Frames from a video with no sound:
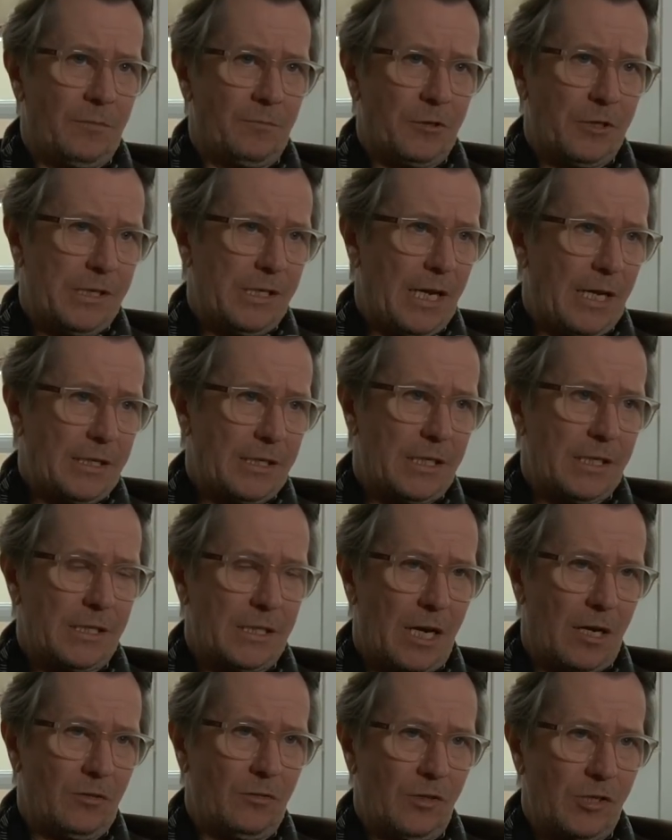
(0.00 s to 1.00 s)
presents
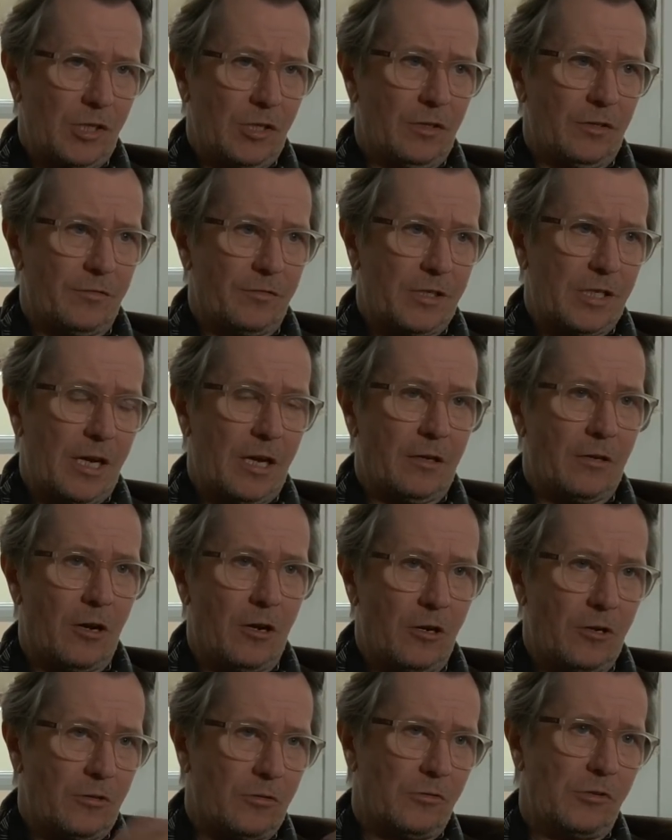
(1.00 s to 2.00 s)
its own sort of set of
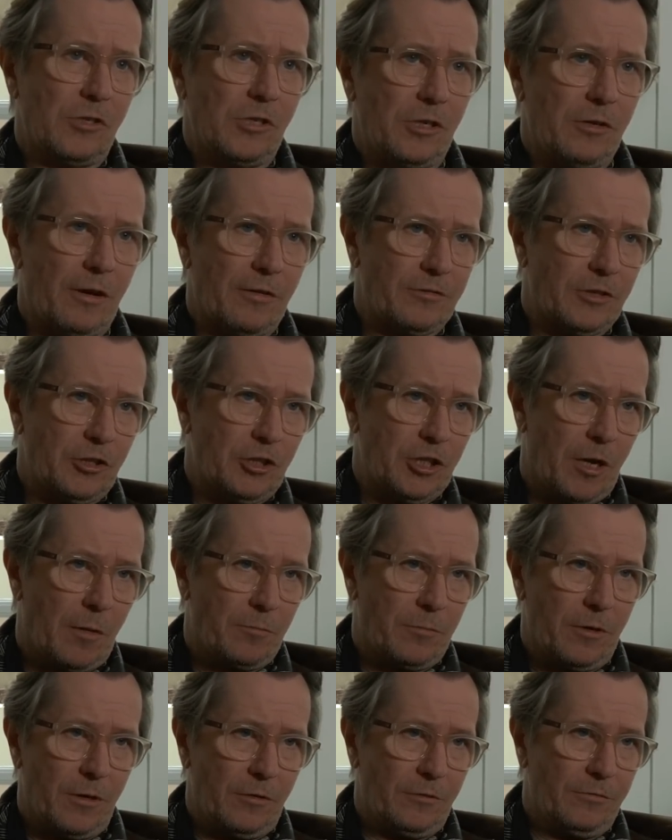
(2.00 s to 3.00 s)
hurdles that you have to
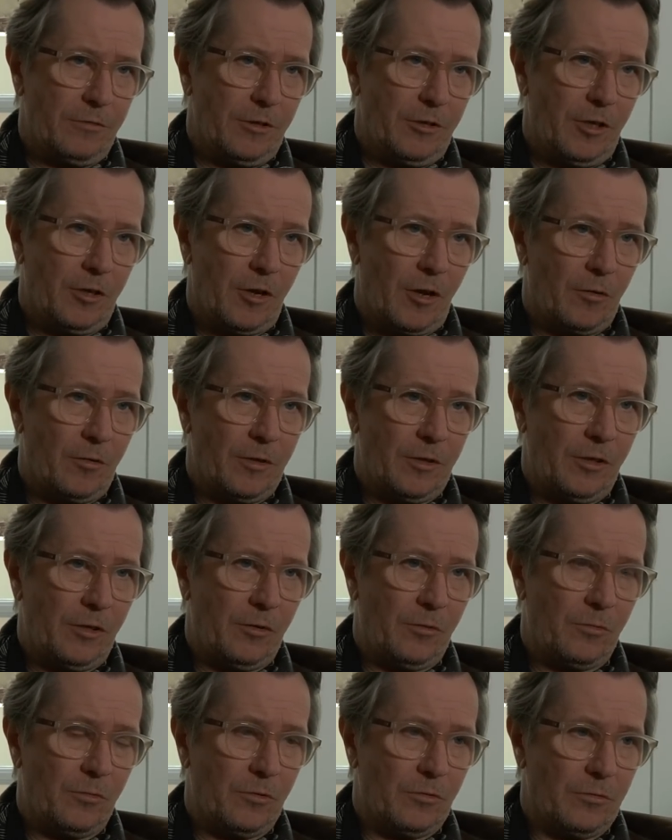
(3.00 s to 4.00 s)
jump over, you know. And
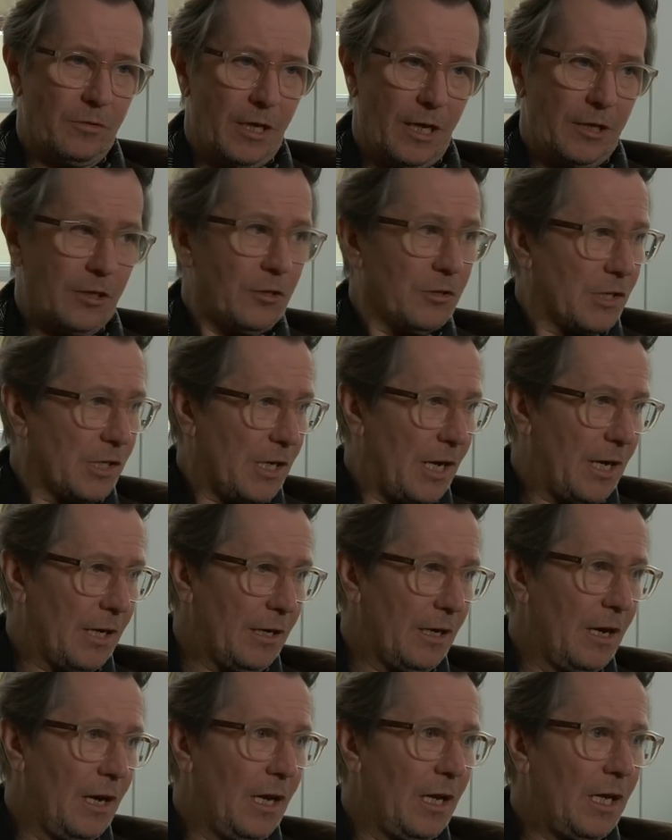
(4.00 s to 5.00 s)
you, like you
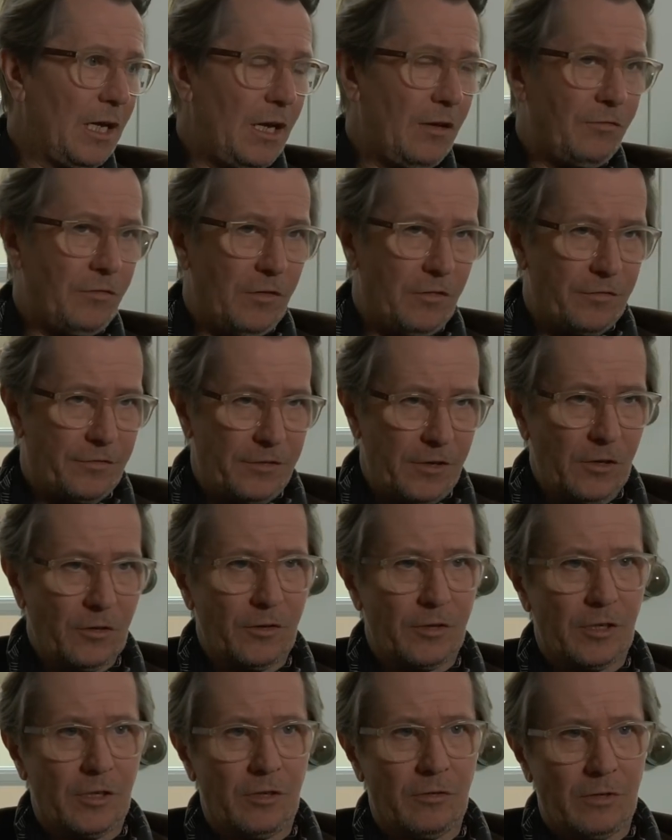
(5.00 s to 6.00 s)
say, if you feel
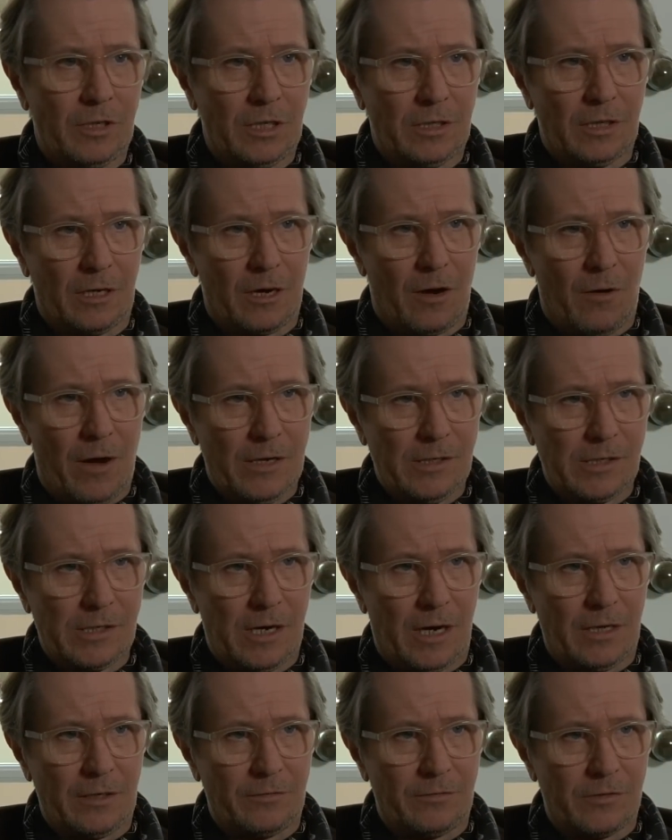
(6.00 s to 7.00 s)
that you need to go
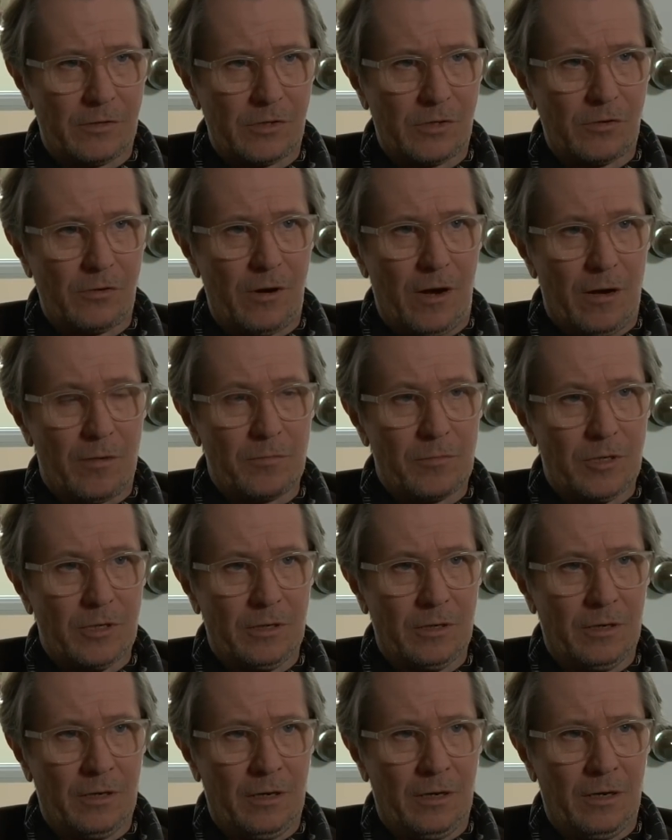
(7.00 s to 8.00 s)
outside of the script,
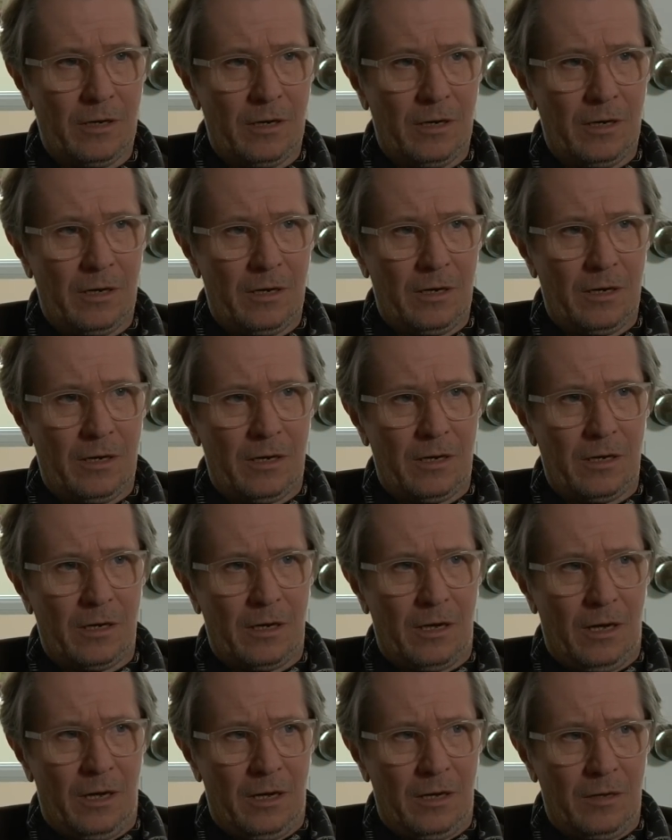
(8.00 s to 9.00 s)

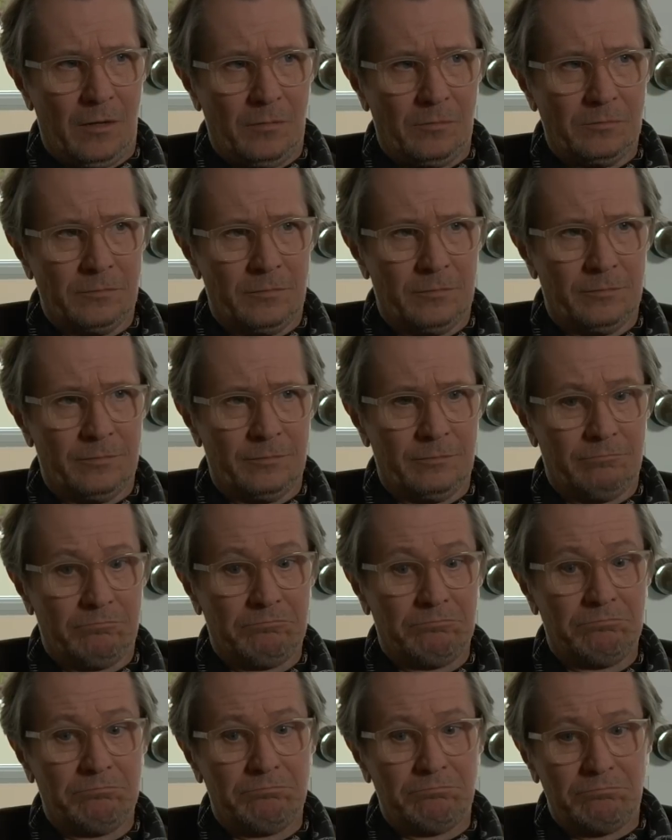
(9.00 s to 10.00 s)
um,
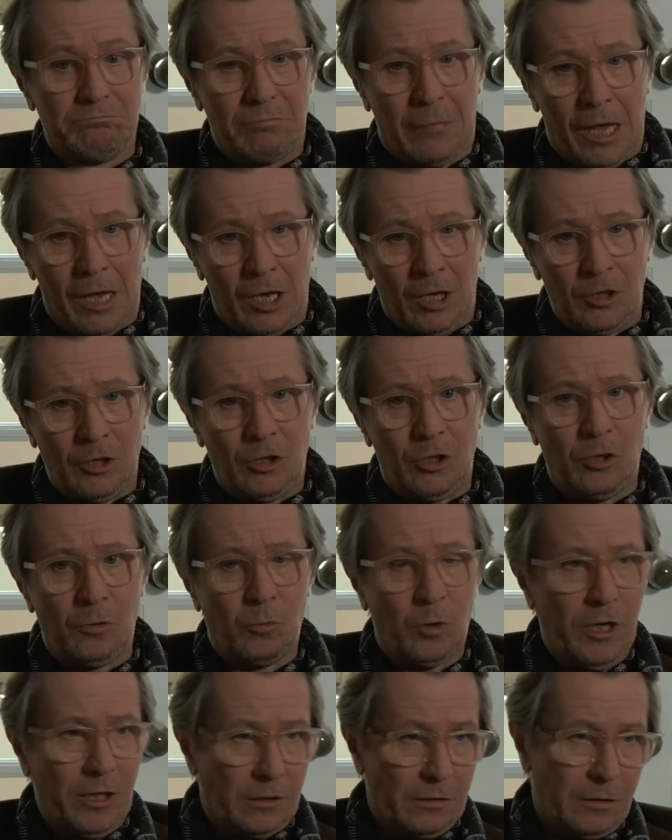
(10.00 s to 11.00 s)
you
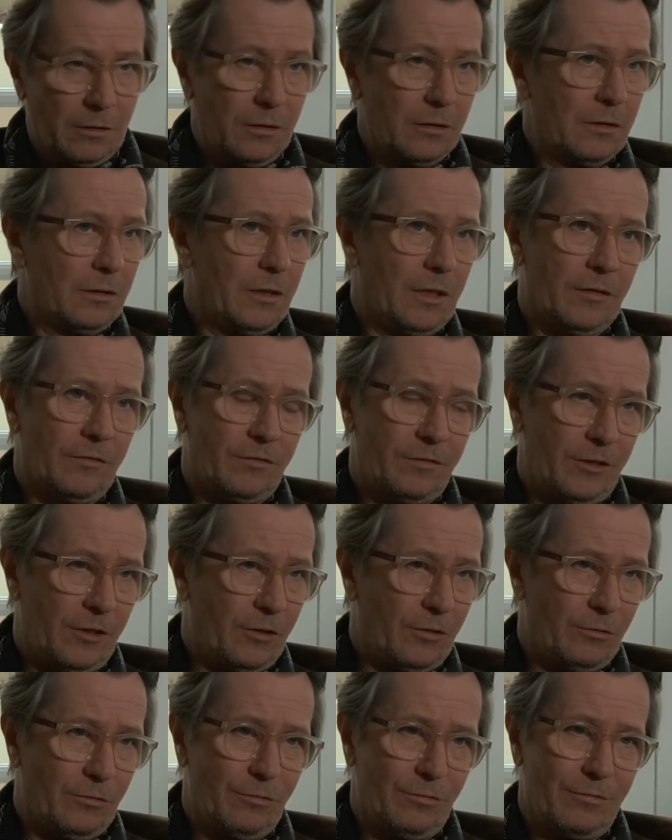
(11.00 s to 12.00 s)
will. If
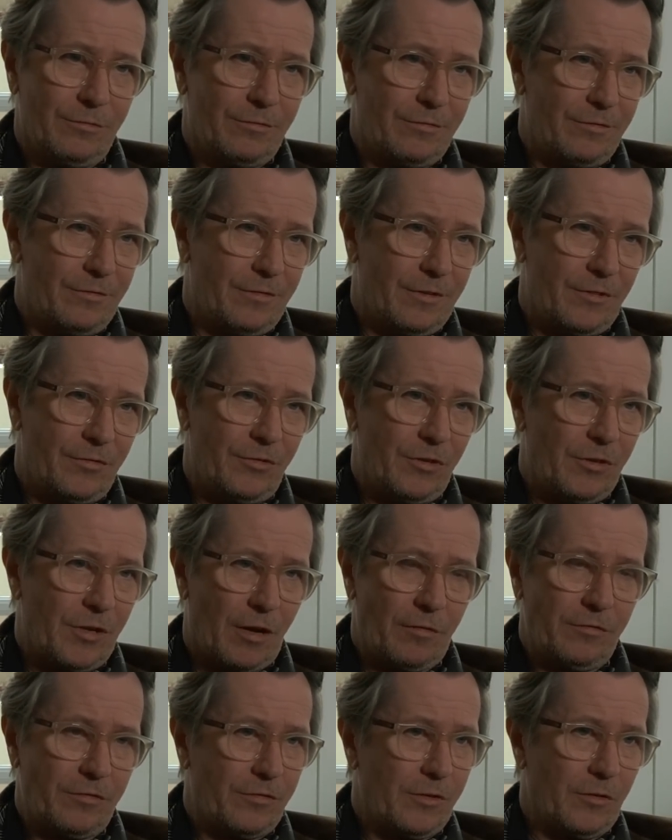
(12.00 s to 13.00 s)
you if you
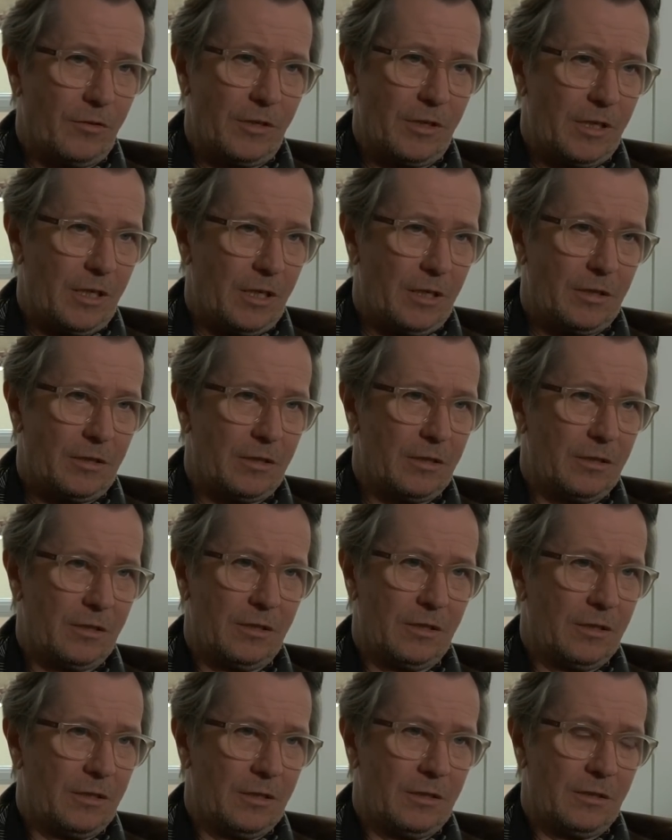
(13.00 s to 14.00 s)
don't feel the need,
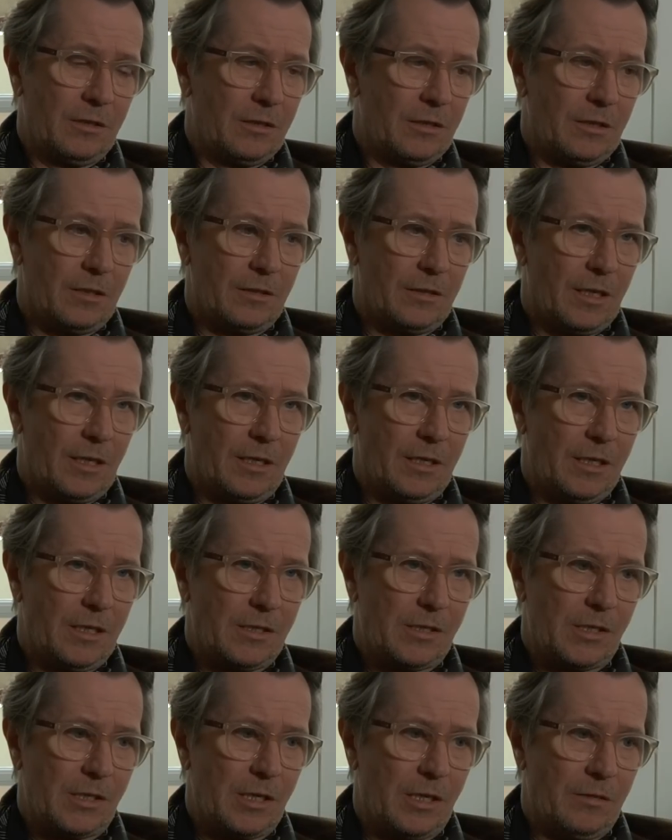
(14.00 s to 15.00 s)
then
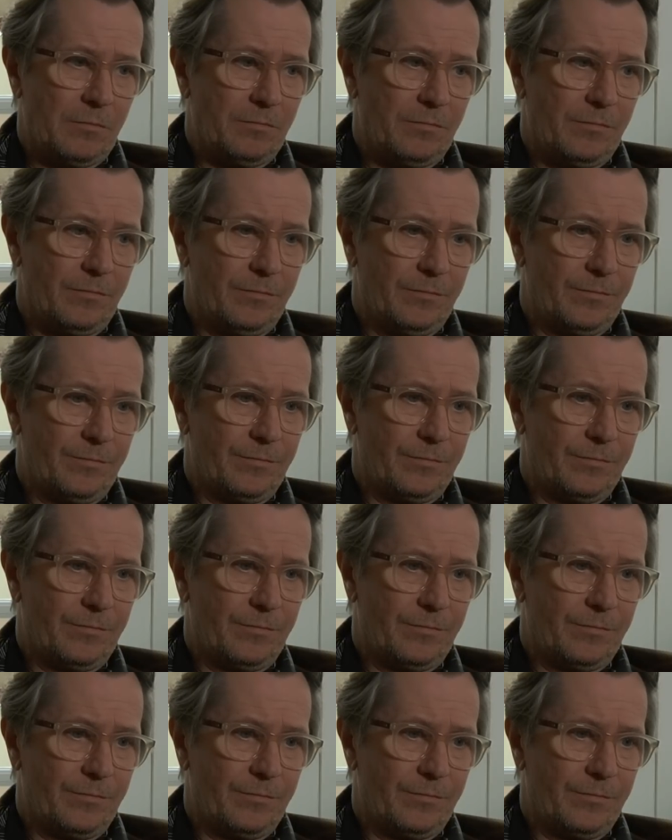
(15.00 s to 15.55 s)
it's um,